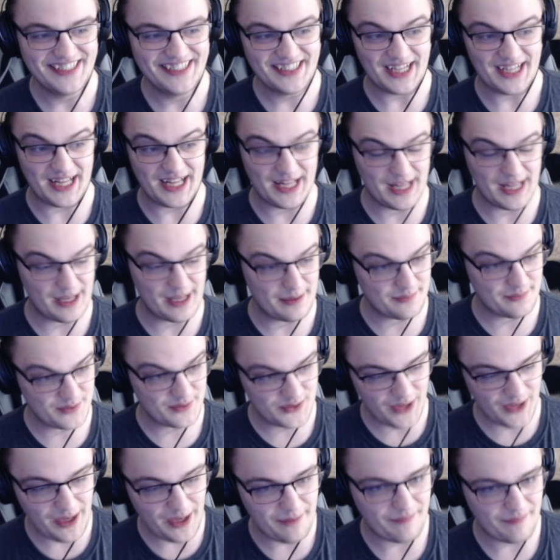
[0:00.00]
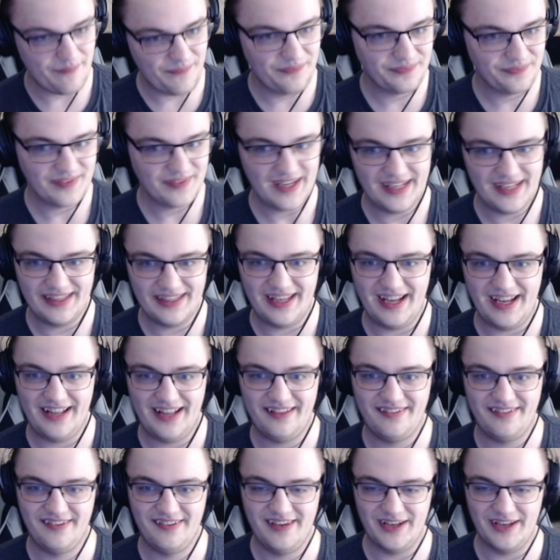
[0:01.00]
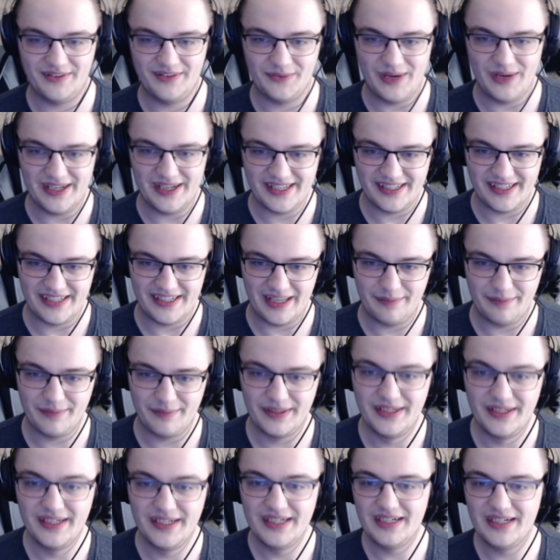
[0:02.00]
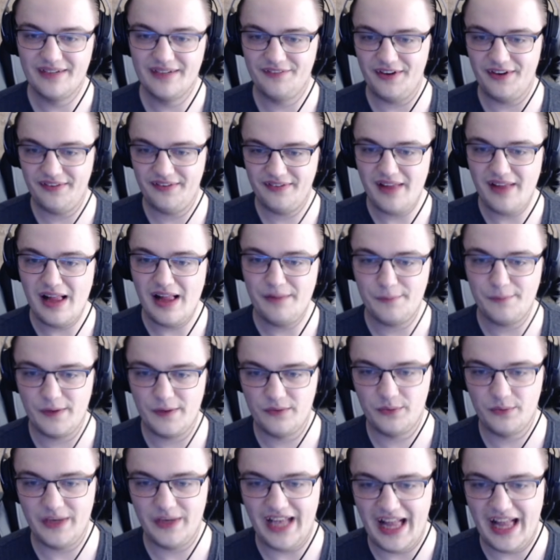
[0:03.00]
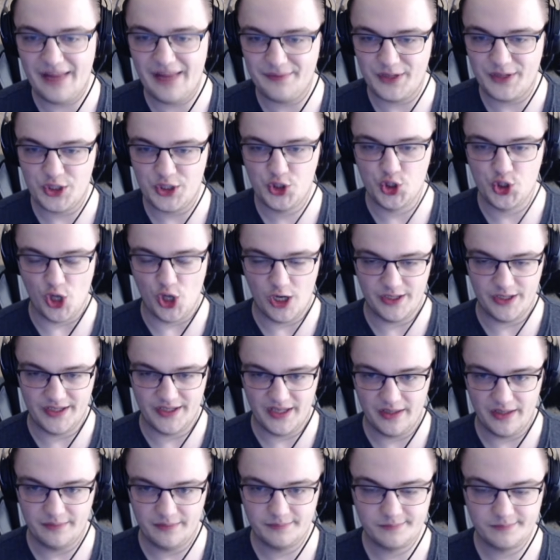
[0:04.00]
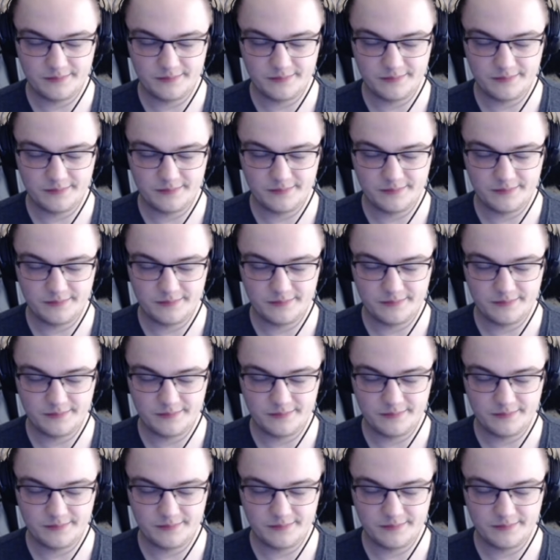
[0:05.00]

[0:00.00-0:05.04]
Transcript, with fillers: Um, so yeah, let's get to ranking them. First off is we have Charna.